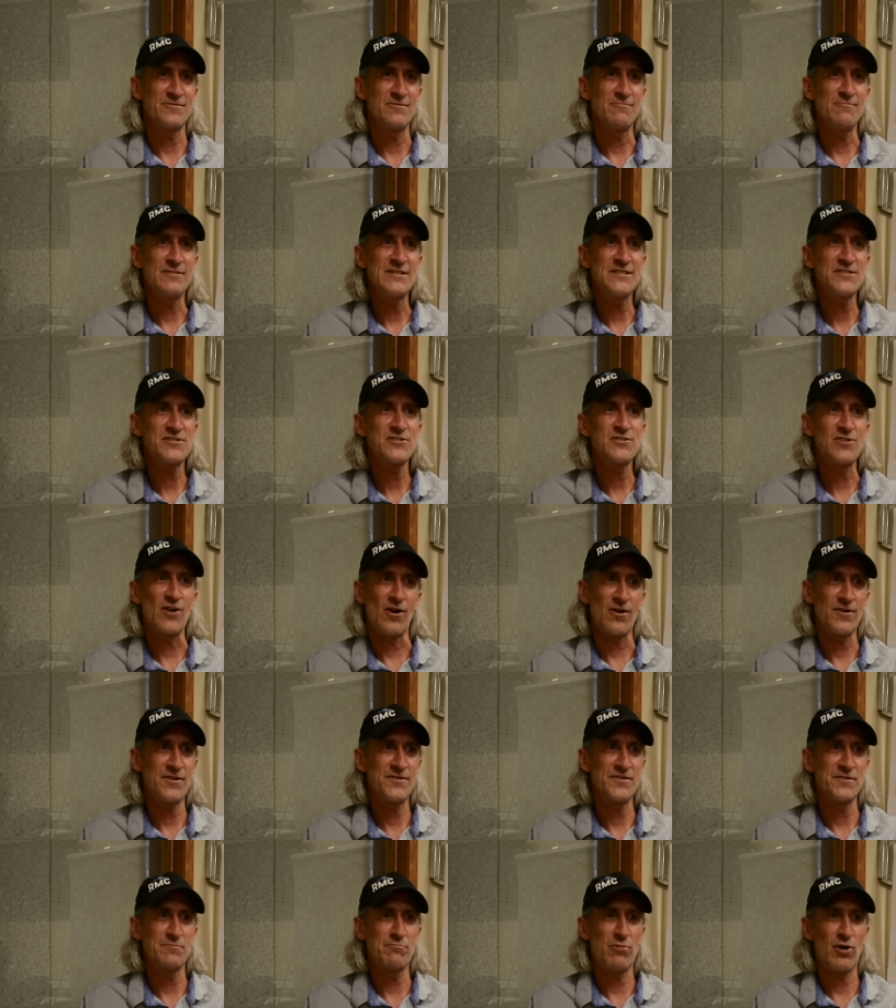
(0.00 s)
When we
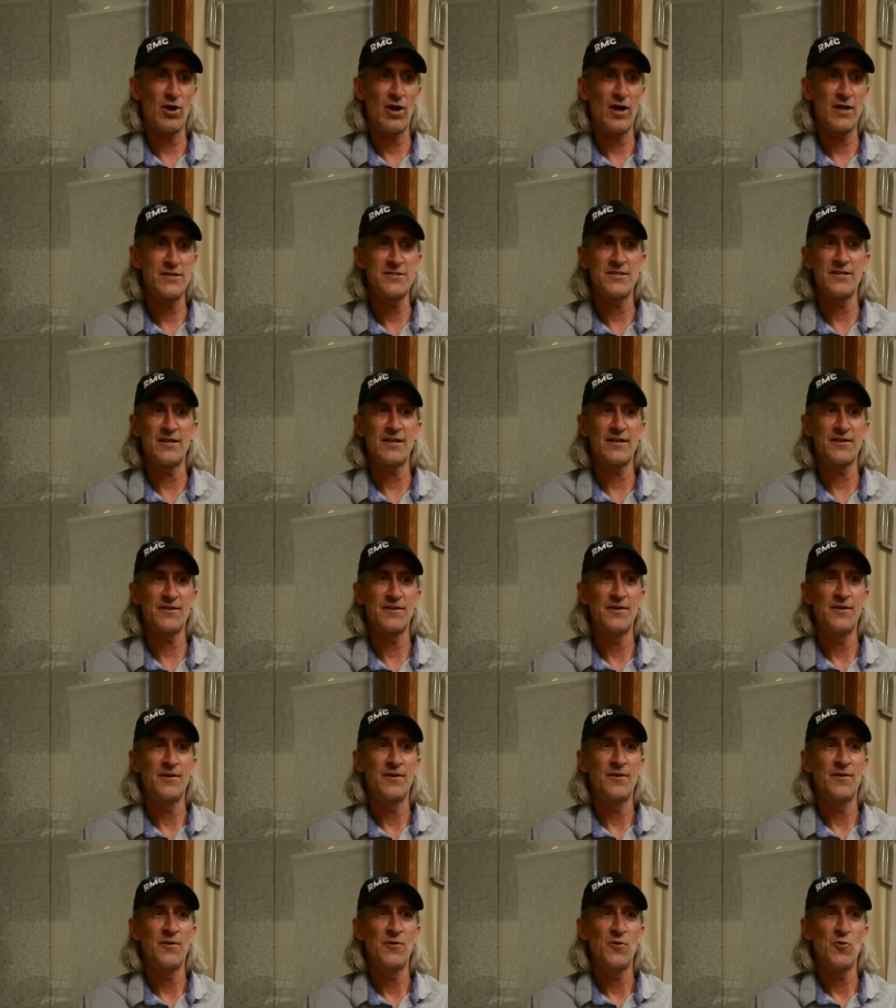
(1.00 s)
started the project,
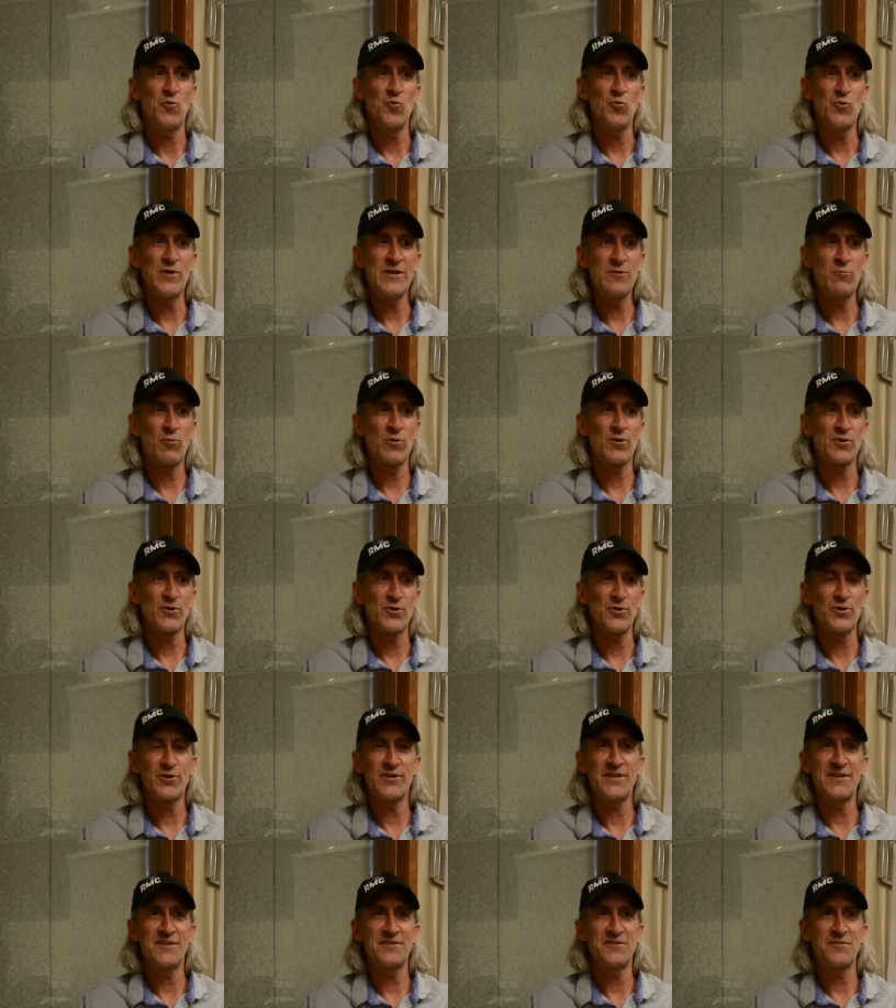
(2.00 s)
we weren't
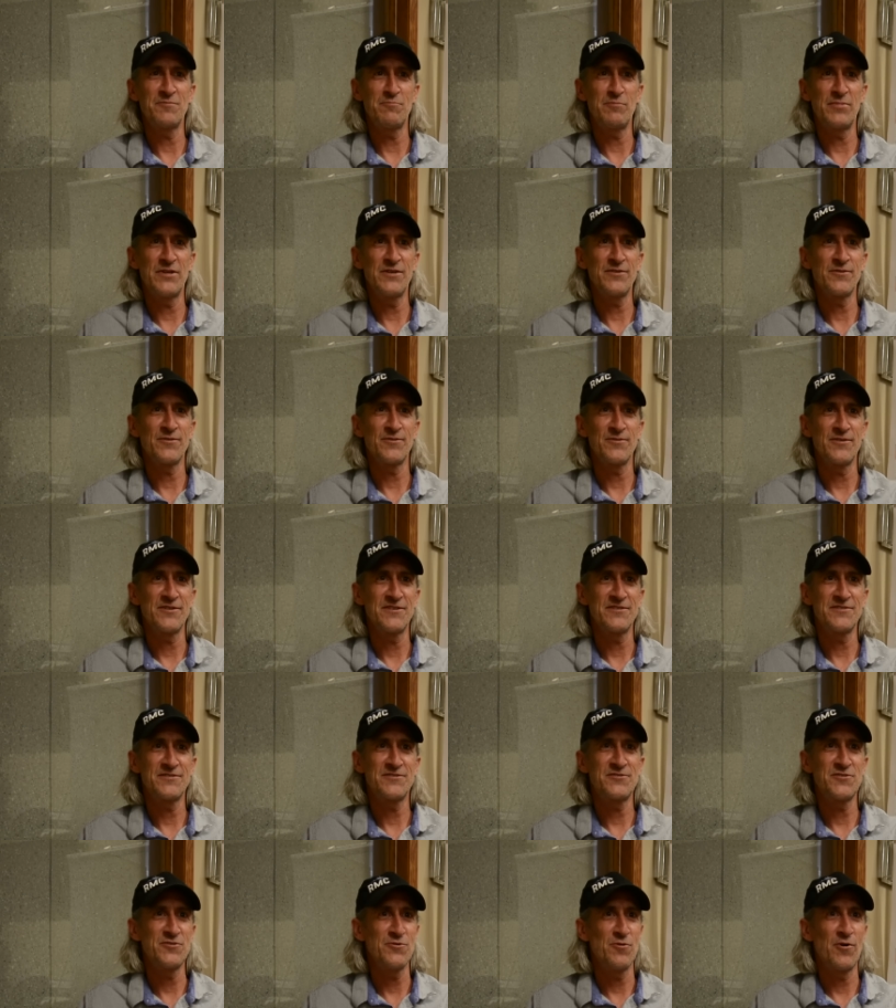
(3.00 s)
looking to build
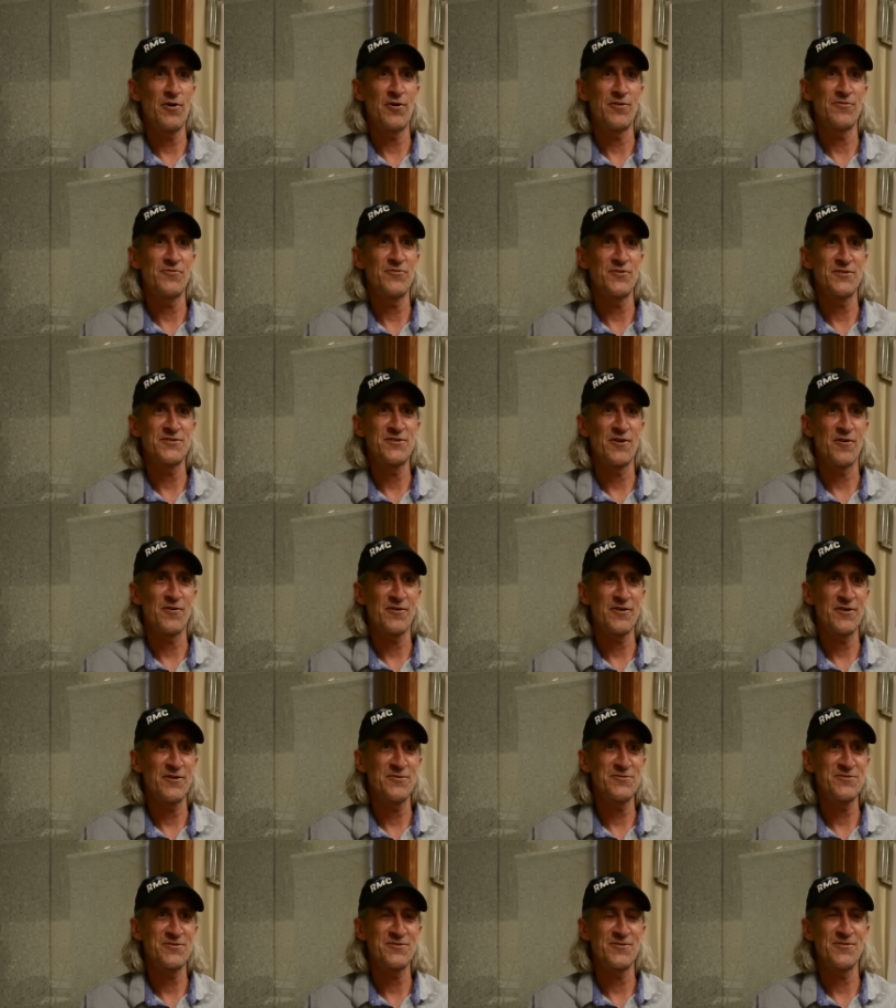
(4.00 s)
a 200 foot tall
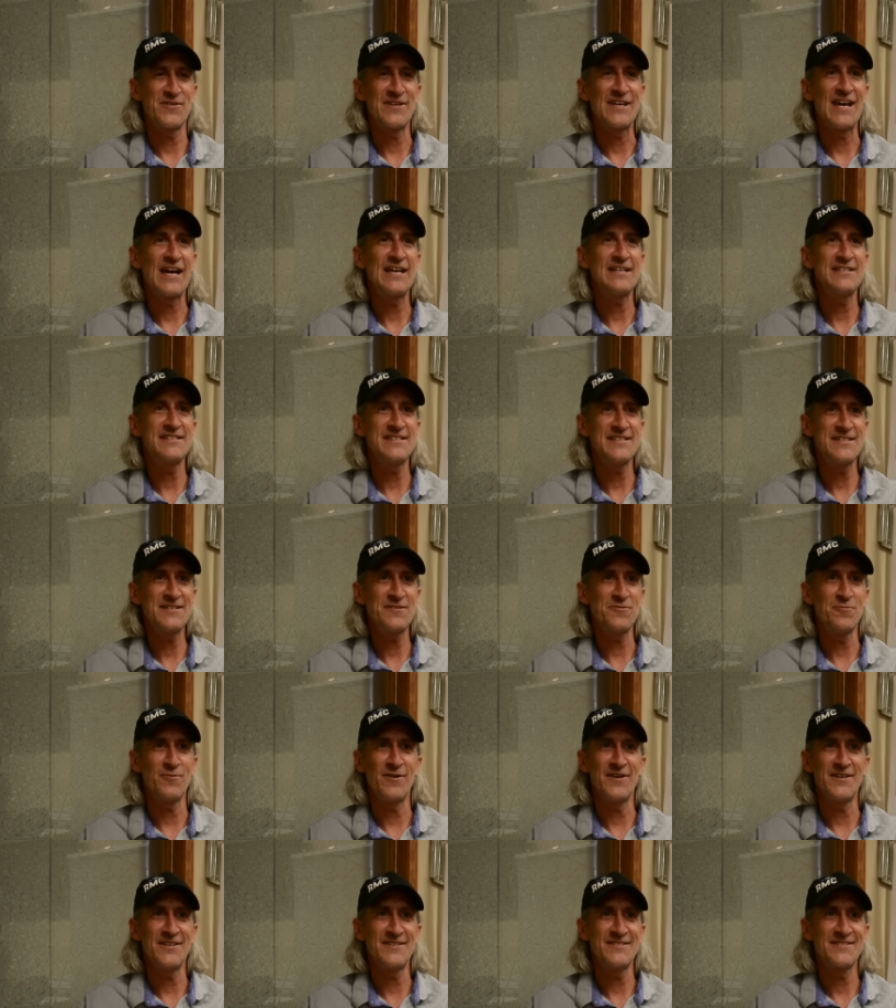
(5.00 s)
coaster. The idea
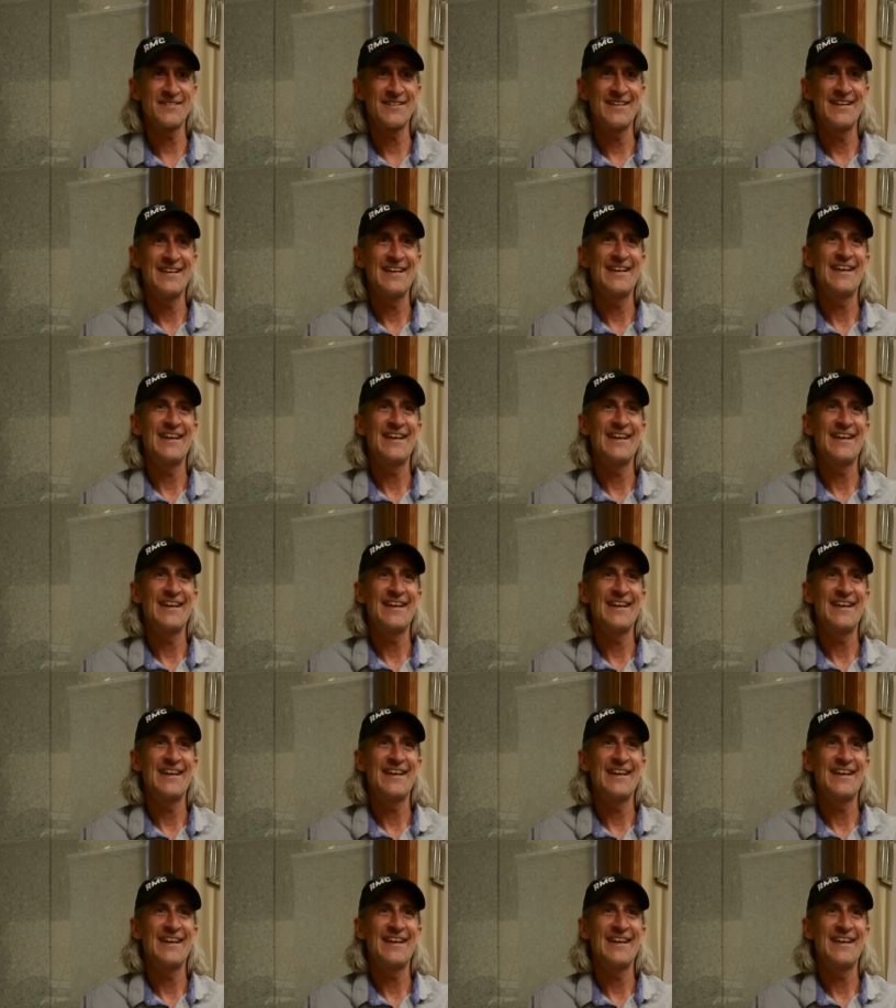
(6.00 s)
was,